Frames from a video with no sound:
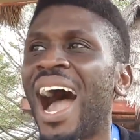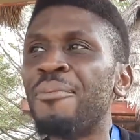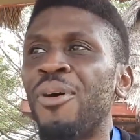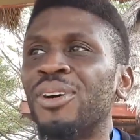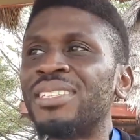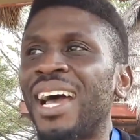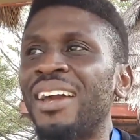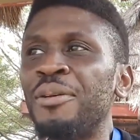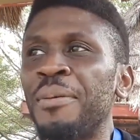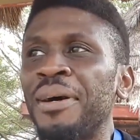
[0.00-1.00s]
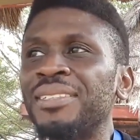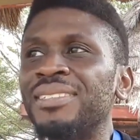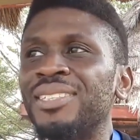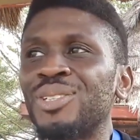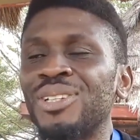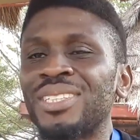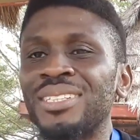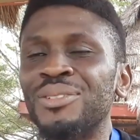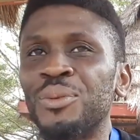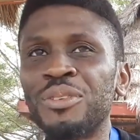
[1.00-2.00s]
but I remember
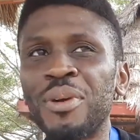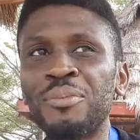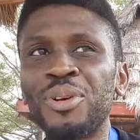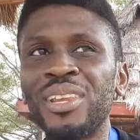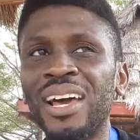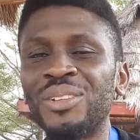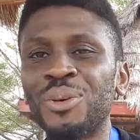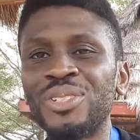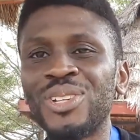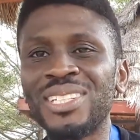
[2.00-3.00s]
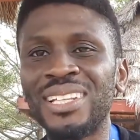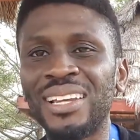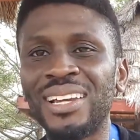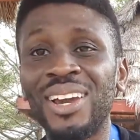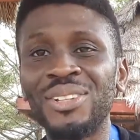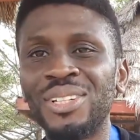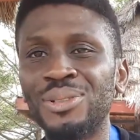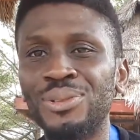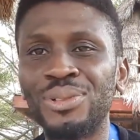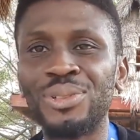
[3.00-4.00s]
discussing with my brother, and he was just like,
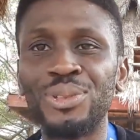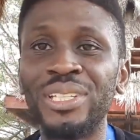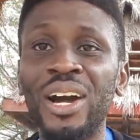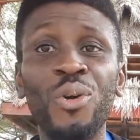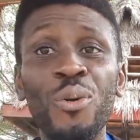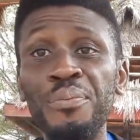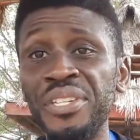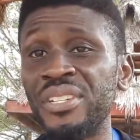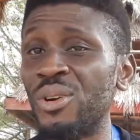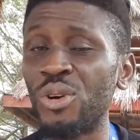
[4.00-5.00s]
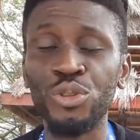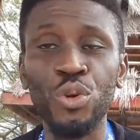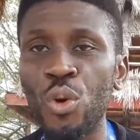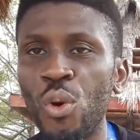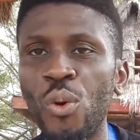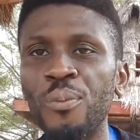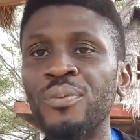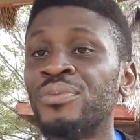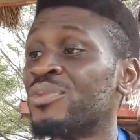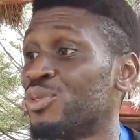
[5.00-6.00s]
look, you either go big or you go
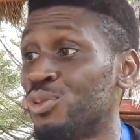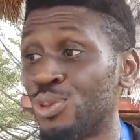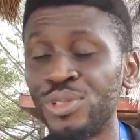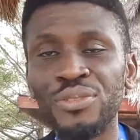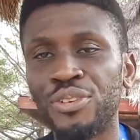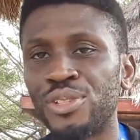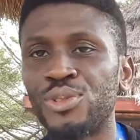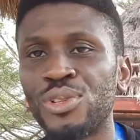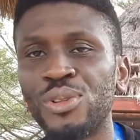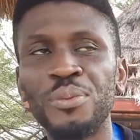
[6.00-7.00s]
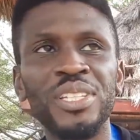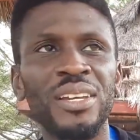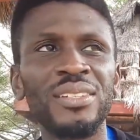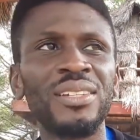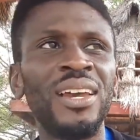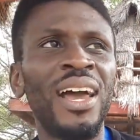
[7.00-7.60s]
home. Do the 42 kilometers.